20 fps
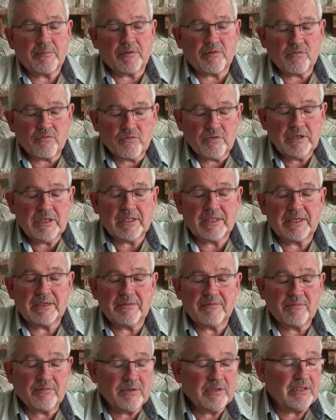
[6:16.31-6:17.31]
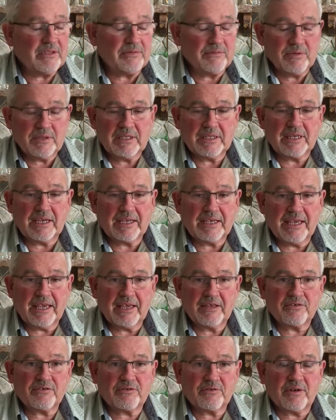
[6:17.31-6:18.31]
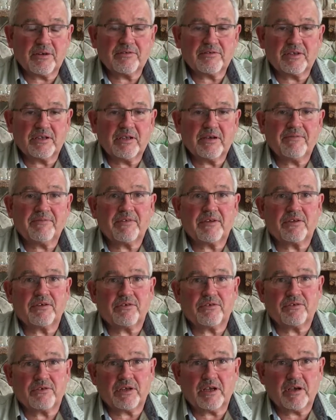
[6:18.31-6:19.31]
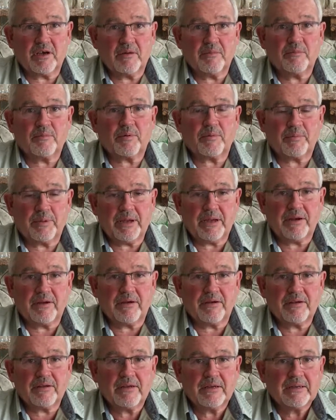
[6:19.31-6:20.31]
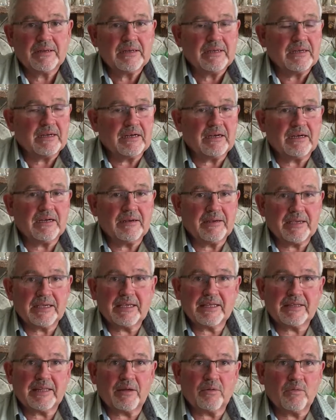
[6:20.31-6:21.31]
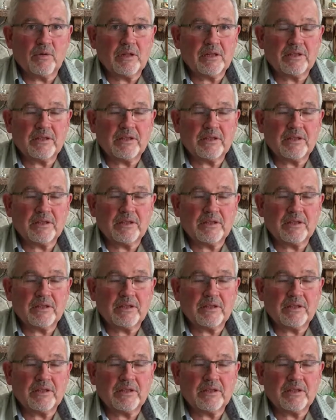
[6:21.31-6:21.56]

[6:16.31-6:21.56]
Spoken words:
But really, really, really, I can't stress enough that you should come prepared and get that